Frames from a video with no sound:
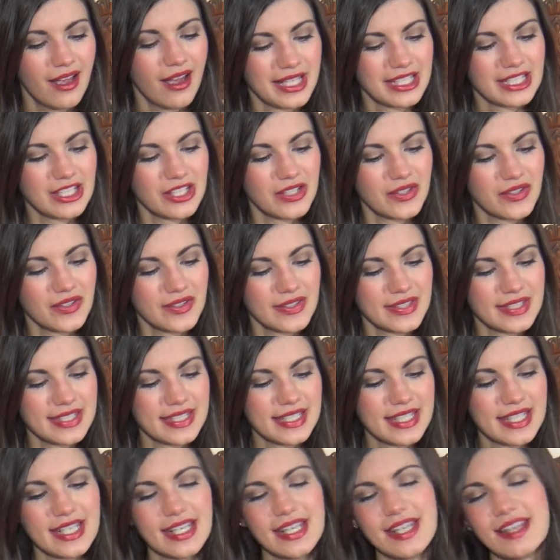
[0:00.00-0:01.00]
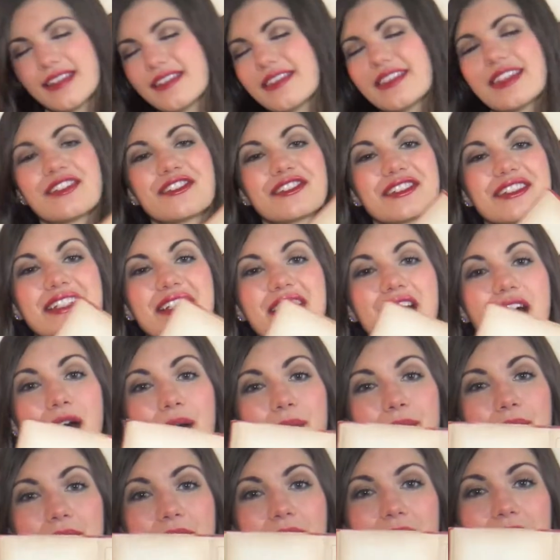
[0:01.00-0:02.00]
As you can see, there's the
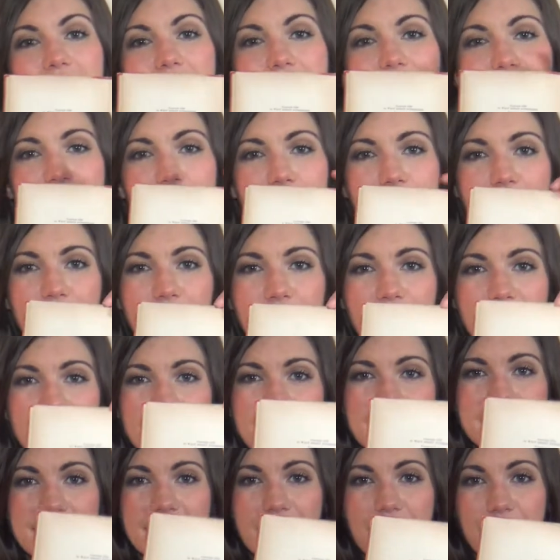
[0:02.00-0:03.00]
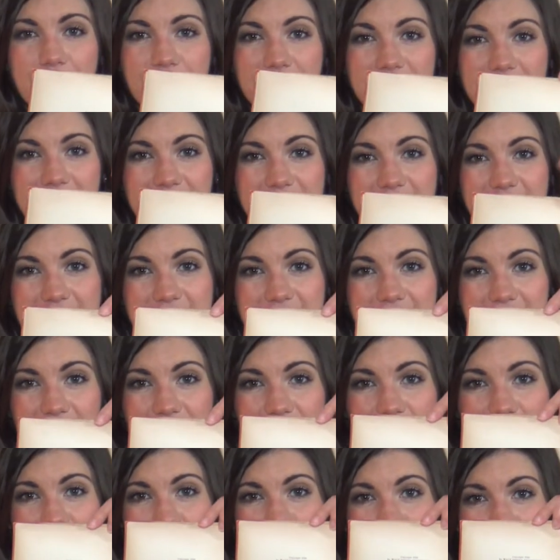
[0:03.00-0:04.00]
copyright, I don't know if you can see it, but it says
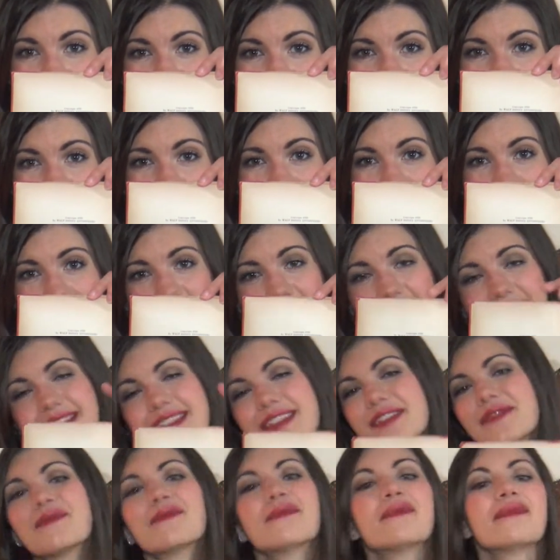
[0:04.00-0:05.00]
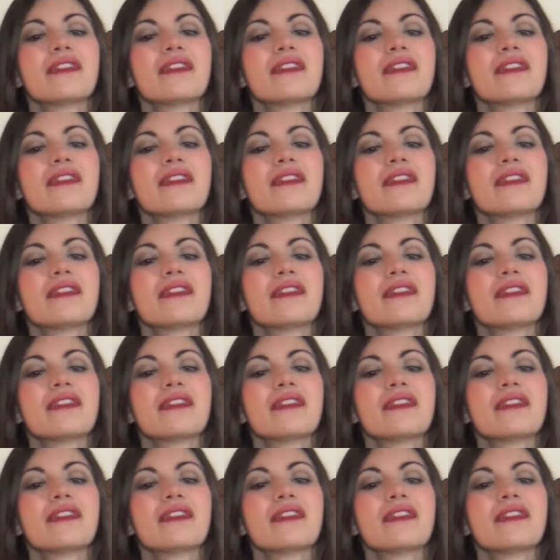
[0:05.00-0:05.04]
1938.